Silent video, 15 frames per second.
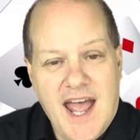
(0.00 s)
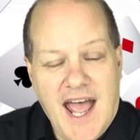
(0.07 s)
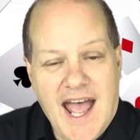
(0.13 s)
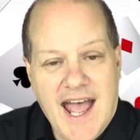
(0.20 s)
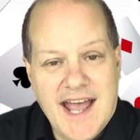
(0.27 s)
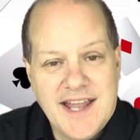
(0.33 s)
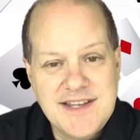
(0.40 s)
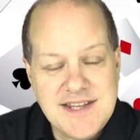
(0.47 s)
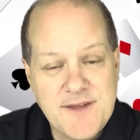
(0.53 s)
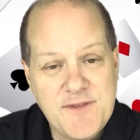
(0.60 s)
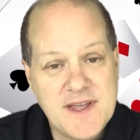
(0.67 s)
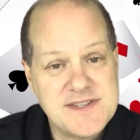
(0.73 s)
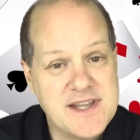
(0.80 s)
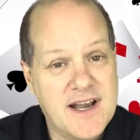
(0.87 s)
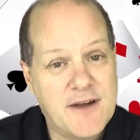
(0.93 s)
And if
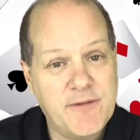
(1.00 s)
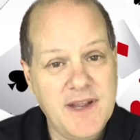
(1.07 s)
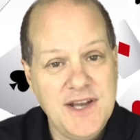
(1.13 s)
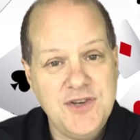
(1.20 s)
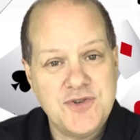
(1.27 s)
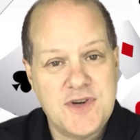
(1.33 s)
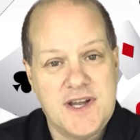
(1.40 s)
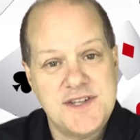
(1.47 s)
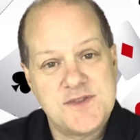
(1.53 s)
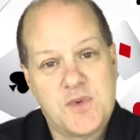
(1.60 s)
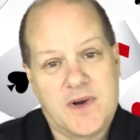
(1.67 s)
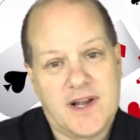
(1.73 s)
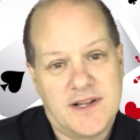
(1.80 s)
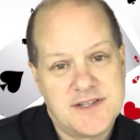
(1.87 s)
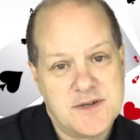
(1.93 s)
there's enough interest,
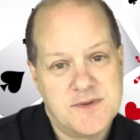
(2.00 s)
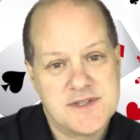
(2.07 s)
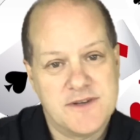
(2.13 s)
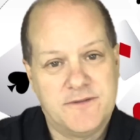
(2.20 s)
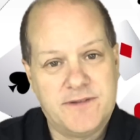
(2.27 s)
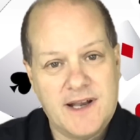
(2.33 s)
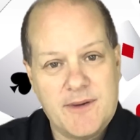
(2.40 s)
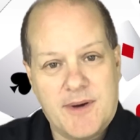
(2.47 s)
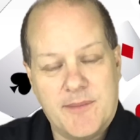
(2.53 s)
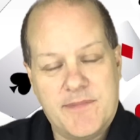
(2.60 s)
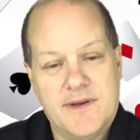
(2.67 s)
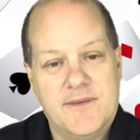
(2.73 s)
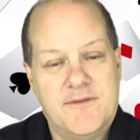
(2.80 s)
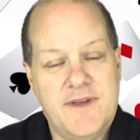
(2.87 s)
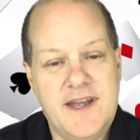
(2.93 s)
what I'll do is a follow-up
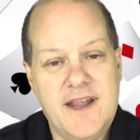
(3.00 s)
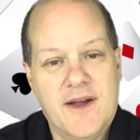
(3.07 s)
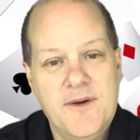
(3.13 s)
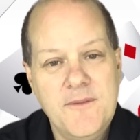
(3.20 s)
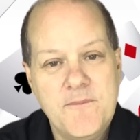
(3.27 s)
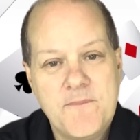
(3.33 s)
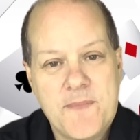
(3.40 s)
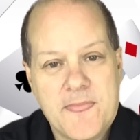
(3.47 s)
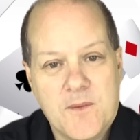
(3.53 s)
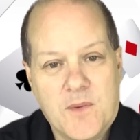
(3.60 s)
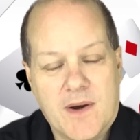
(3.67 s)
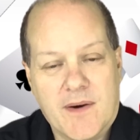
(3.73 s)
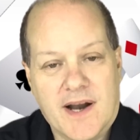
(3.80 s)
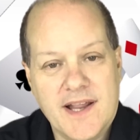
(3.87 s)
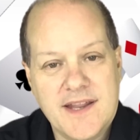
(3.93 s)
video
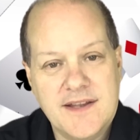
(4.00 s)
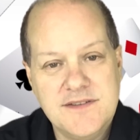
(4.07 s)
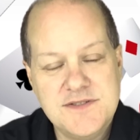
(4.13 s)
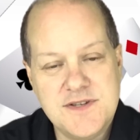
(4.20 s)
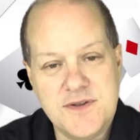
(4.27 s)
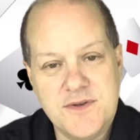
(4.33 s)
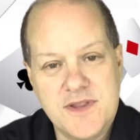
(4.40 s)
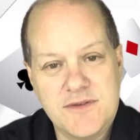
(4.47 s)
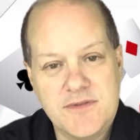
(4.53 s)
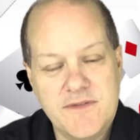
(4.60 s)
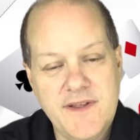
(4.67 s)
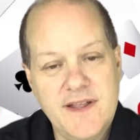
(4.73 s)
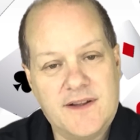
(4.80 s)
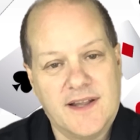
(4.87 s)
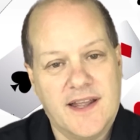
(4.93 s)
where I can do the
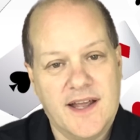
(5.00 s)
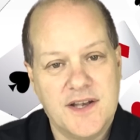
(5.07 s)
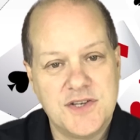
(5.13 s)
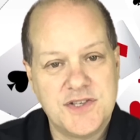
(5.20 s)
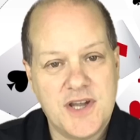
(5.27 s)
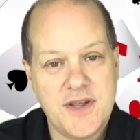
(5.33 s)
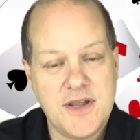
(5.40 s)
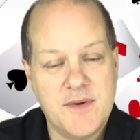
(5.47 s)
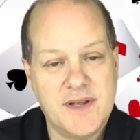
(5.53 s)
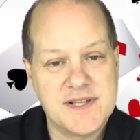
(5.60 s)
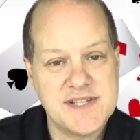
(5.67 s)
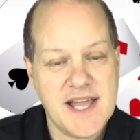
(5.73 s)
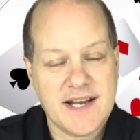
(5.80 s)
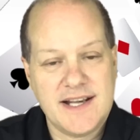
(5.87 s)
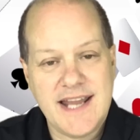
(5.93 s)
reveal and show you
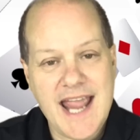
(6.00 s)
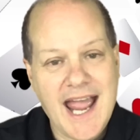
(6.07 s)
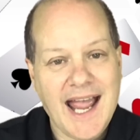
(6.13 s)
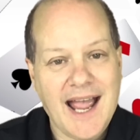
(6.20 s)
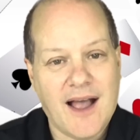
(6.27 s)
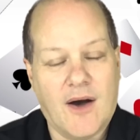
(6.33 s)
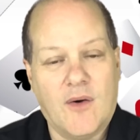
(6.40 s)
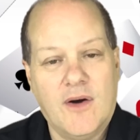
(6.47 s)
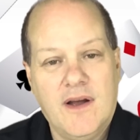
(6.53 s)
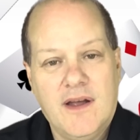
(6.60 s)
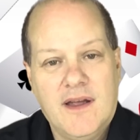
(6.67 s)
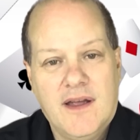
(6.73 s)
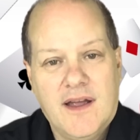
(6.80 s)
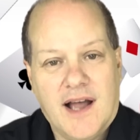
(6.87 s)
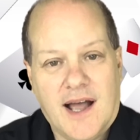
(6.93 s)
exactly how
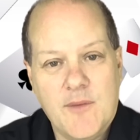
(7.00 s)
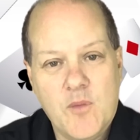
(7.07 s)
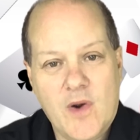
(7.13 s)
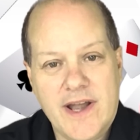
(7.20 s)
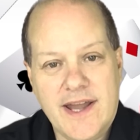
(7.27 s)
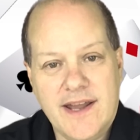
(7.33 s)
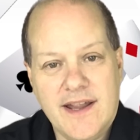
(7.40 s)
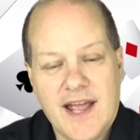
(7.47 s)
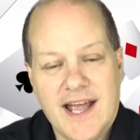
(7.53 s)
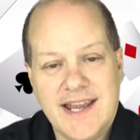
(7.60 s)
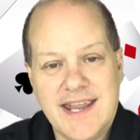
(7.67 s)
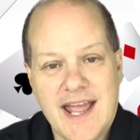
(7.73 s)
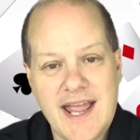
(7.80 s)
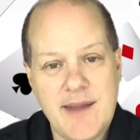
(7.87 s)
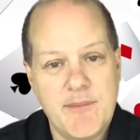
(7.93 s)
I'm winning a
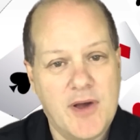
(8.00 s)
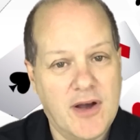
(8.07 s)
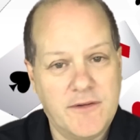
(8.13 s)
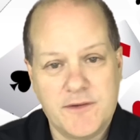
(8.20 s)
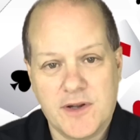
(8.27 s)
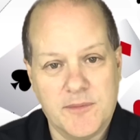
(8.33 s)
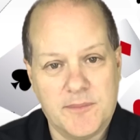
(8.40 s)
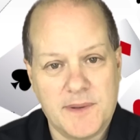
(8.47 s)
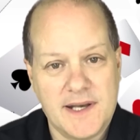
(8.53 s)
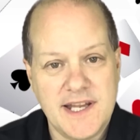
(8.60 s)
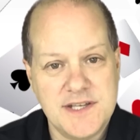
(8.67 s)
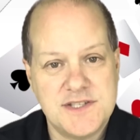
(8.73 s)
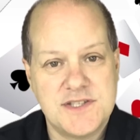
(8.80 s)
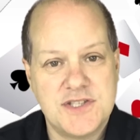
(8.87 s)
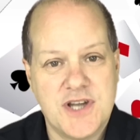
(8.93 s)
game of
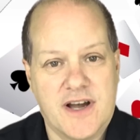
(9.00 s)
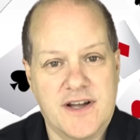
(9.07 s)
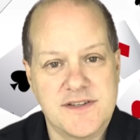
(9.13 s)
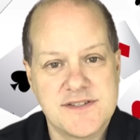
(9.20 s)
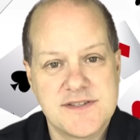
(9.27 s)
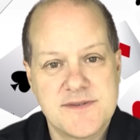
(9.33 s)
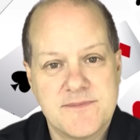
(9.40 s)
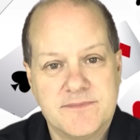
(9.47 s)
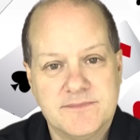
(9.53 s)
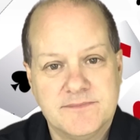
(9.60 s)
complete chance.